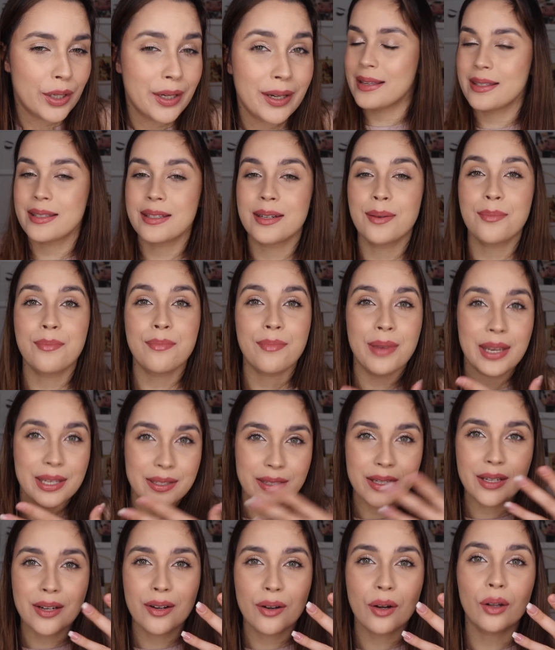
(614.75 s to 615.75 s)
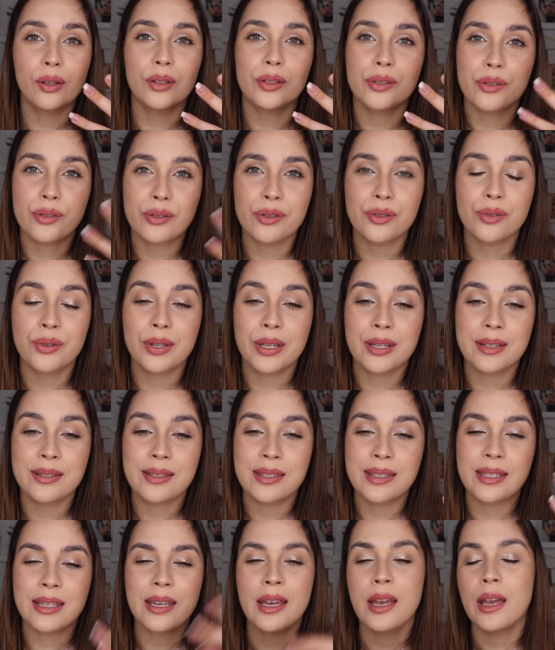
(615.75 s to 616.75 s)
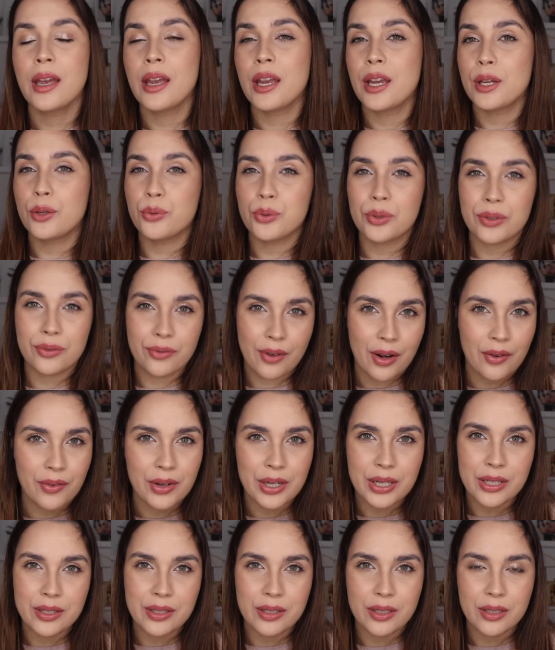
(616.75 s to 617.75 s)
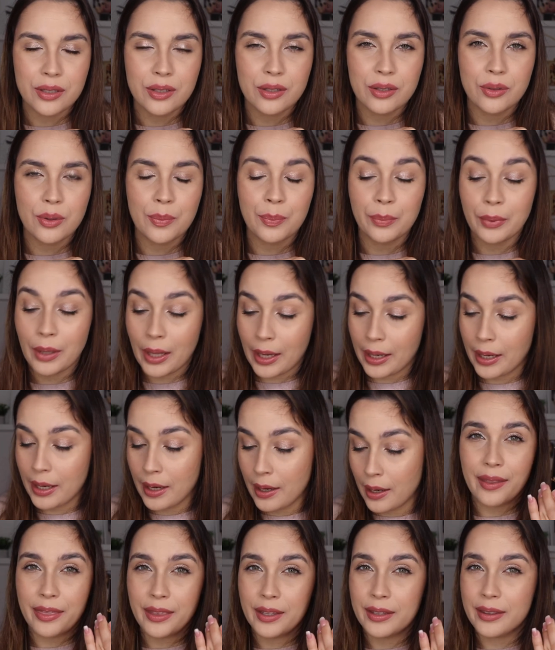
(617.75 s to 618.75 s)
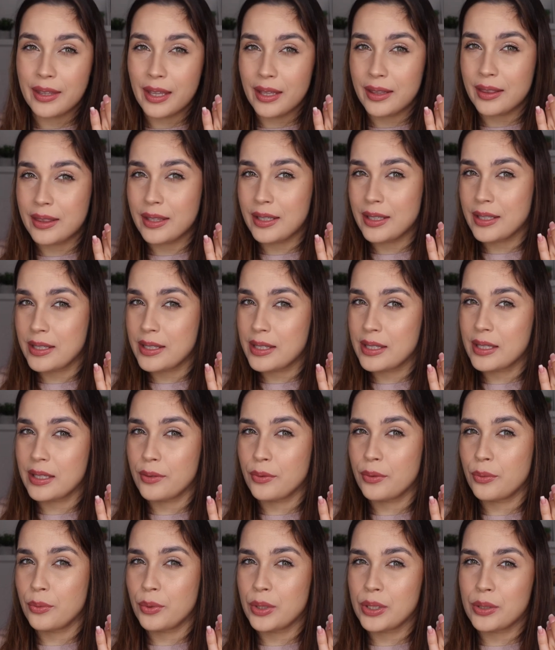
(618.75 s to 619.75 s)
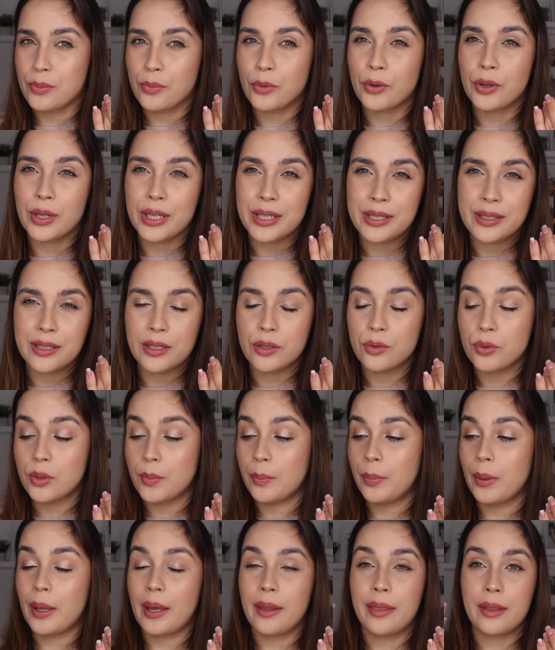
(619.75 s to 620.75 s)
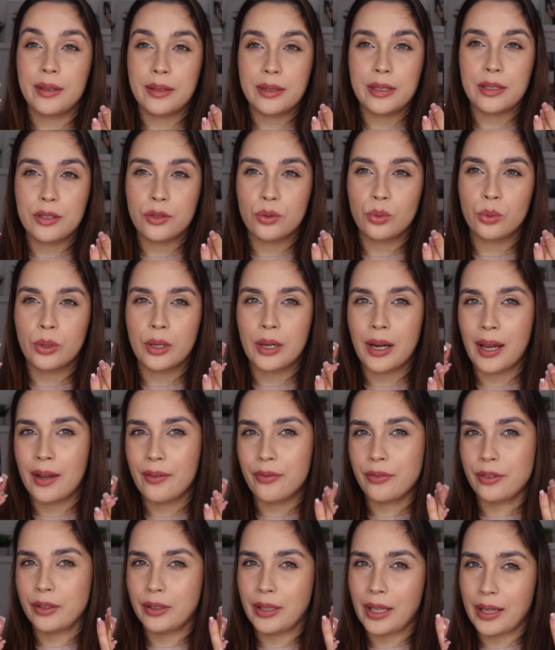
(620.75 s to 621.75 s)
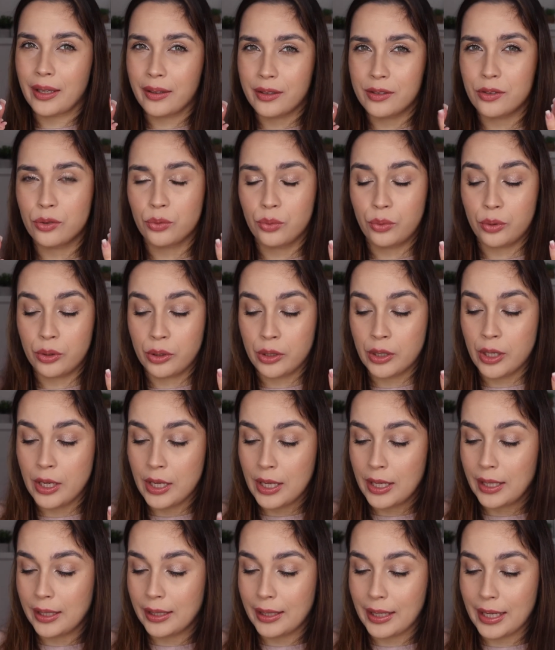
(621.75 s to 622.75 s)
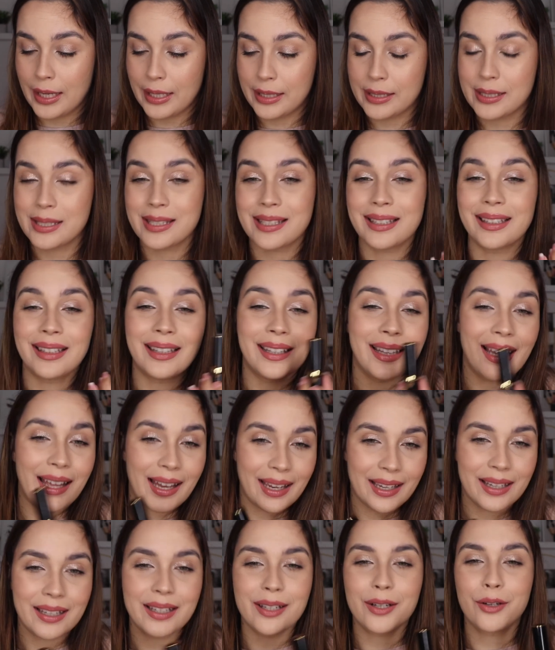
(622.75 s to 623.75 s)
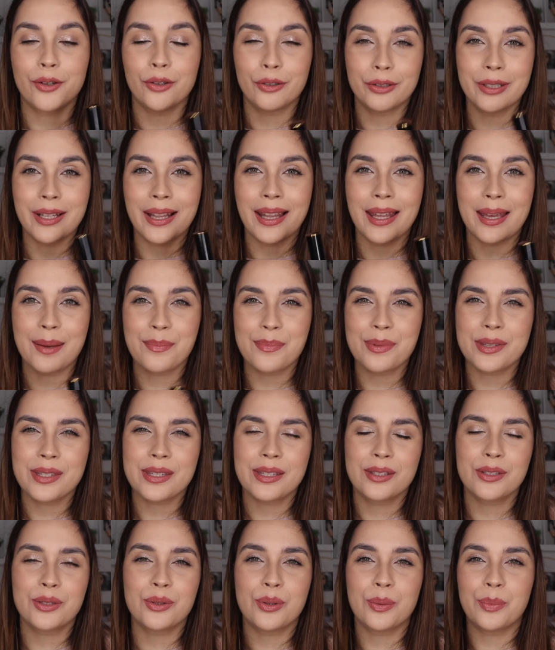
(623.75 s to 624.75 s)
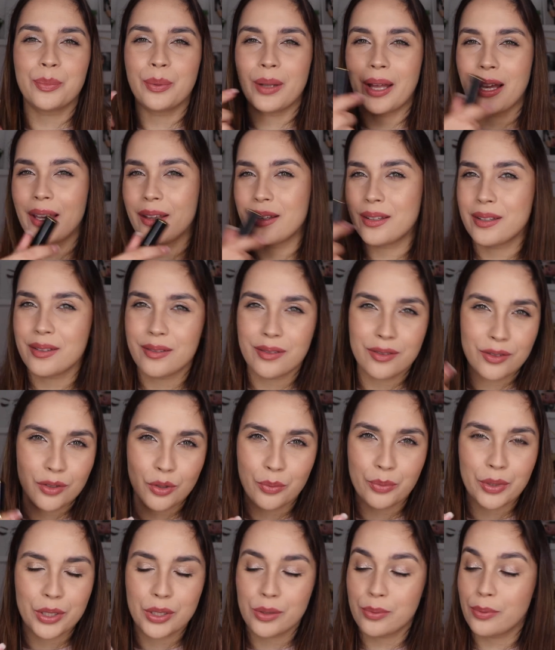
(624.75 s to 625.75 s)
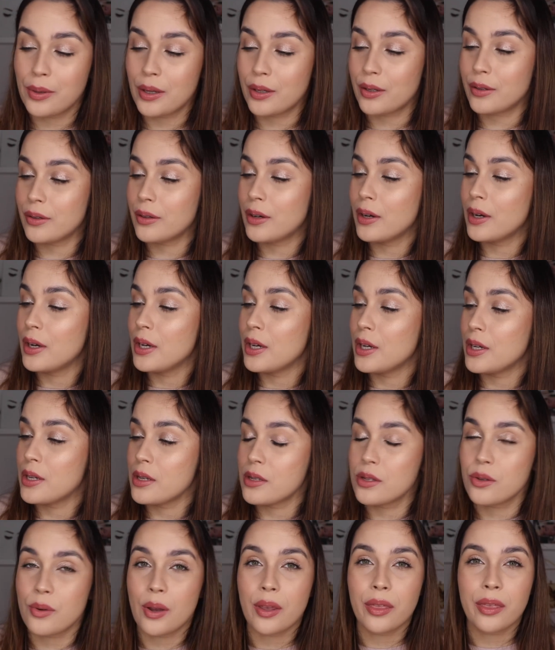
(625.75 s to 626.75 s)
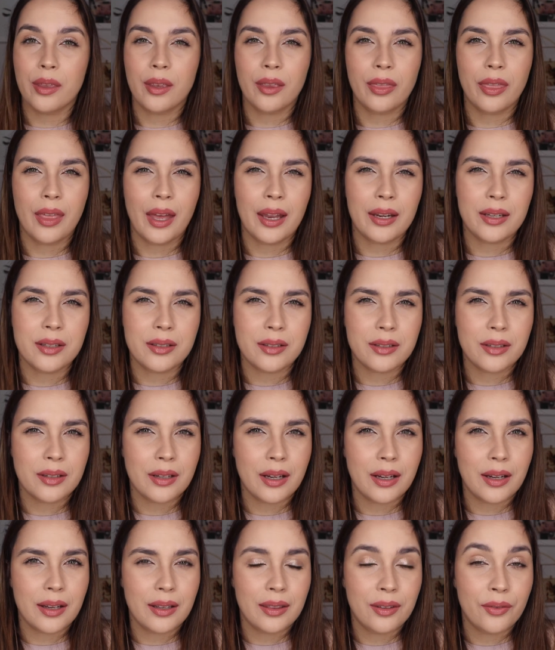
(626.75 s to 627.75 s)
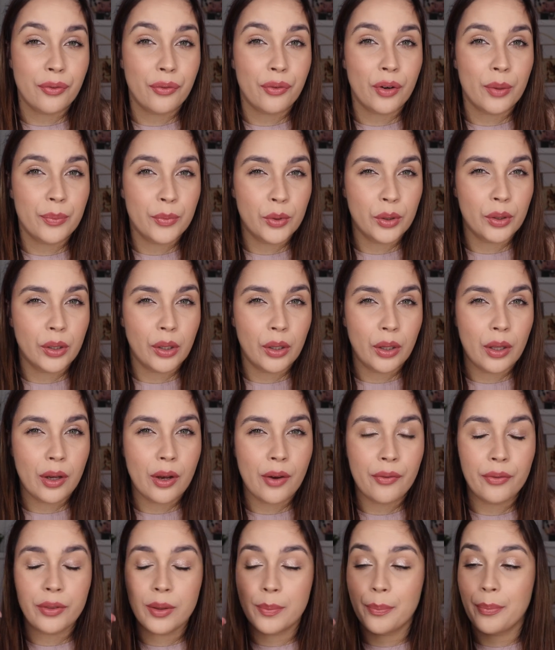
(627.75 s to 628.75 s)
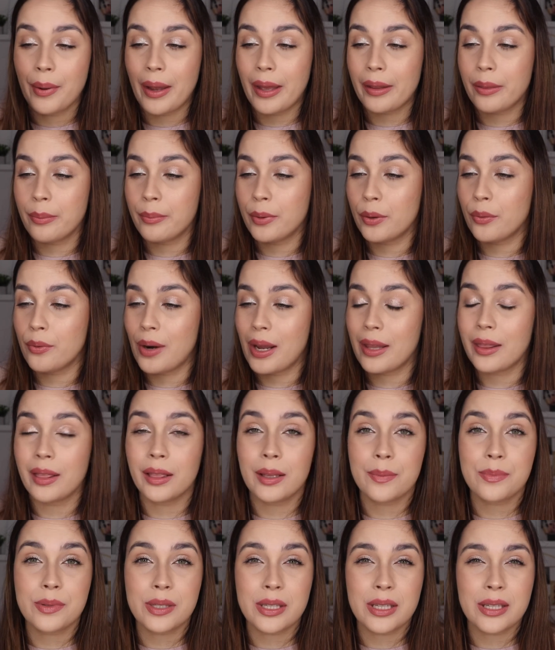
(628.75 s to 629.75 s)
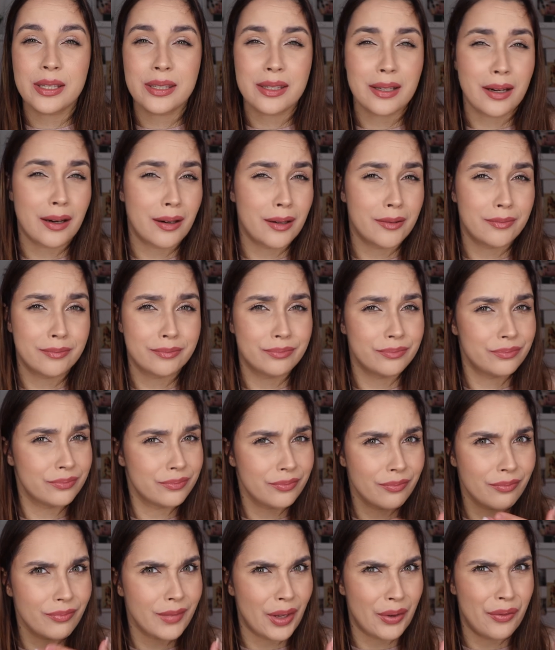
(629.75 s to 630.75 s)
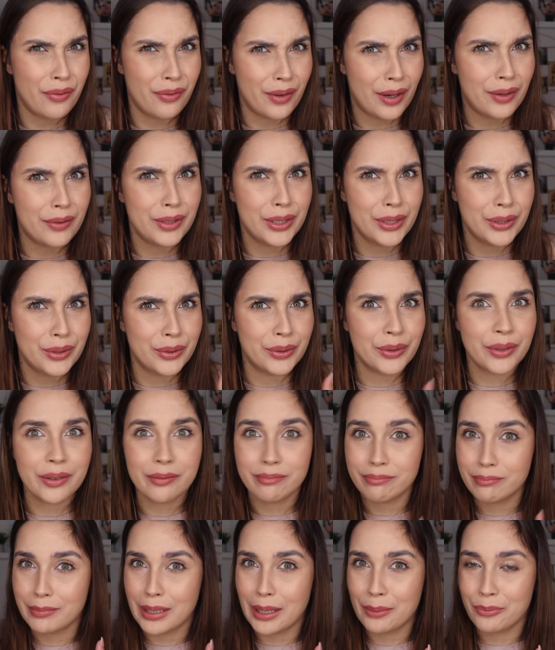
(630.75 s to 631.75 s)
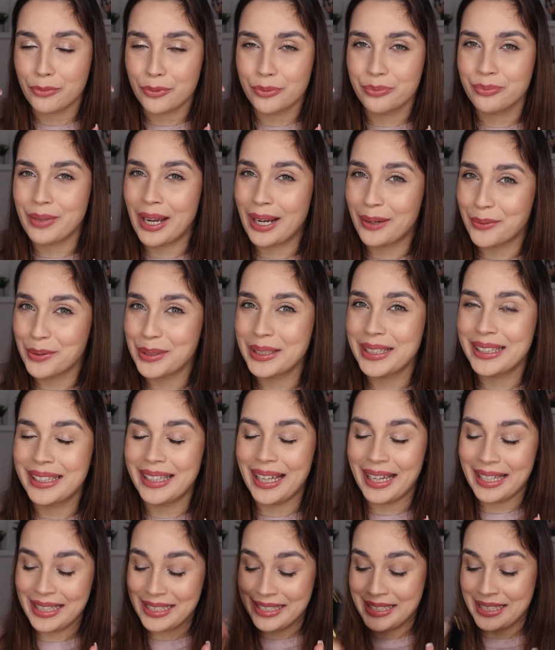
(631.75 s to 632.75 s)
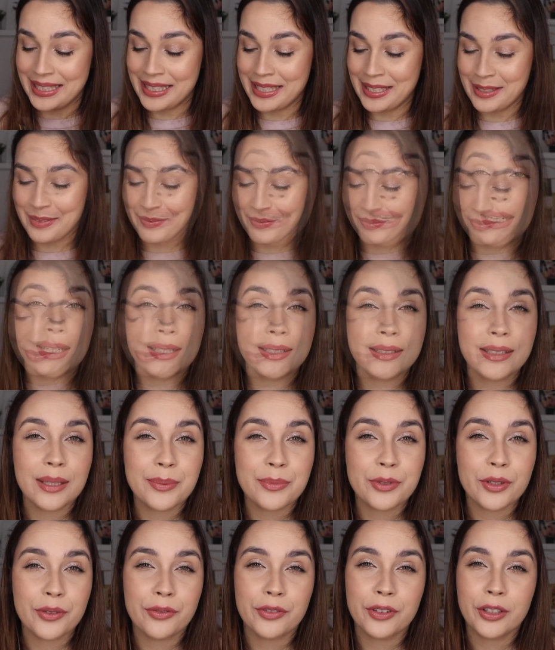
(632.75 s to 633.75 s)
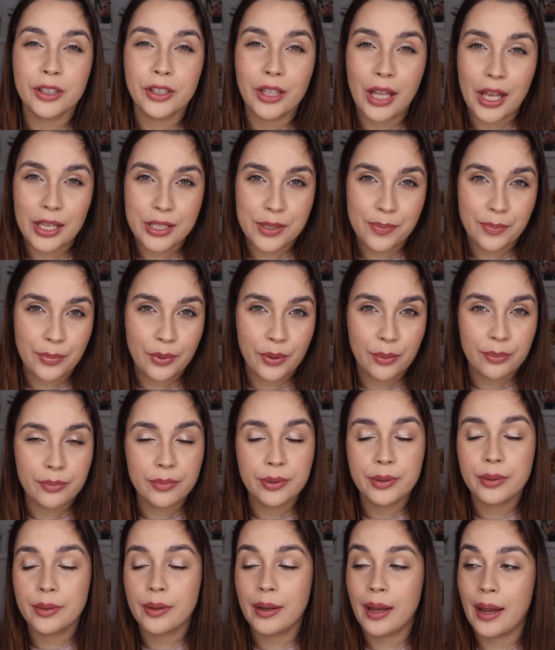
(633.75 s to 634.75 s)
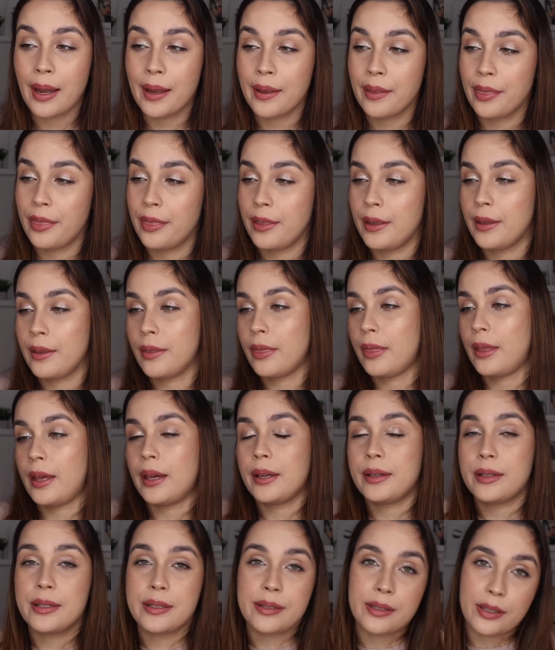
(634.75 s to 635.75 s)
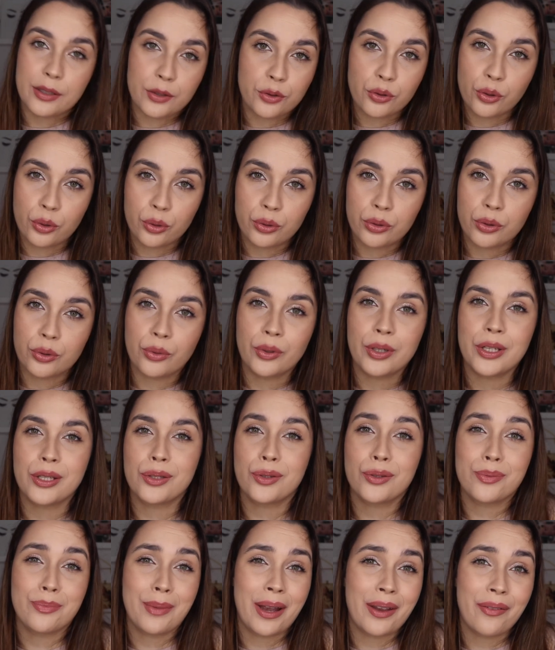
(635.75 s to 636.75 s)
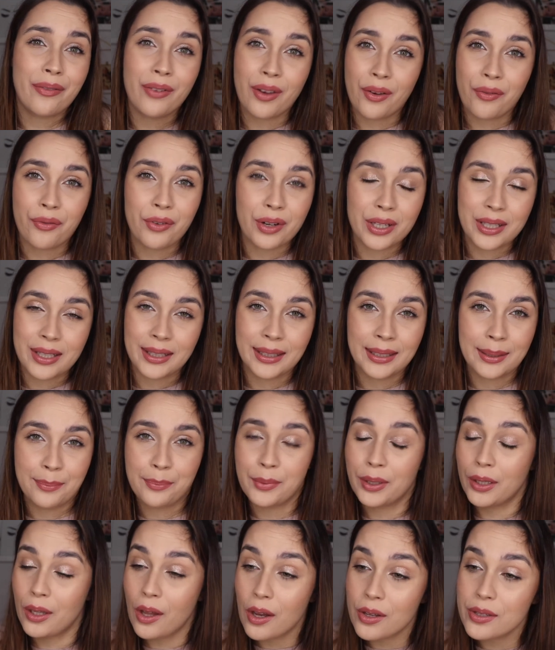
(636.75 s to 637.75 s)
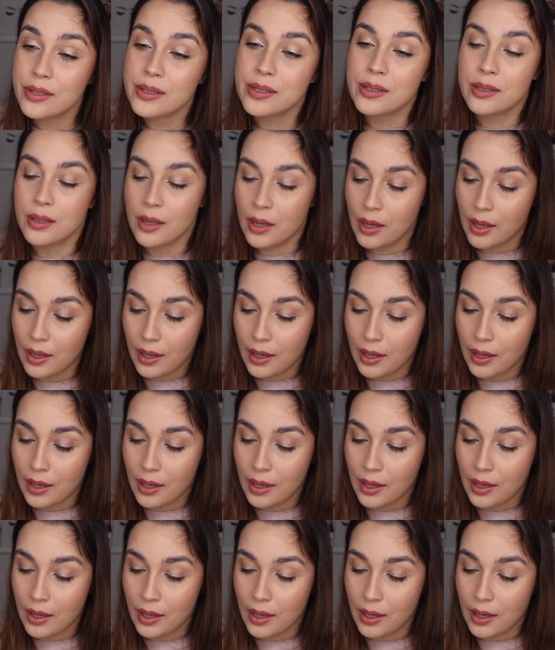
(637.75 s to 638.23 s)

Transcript: It has an amazing color, as you can see. It was very easy to apply. I think that this was more easy to apply than this one. I feel like this one like slide on the lips to apply so much better. So I think that the formula of the Pat Mcgrath lipsticks are very good. I really liked it. And in terms of the gloss bomb, I think that, as I told you, it's my favorite lip gloss.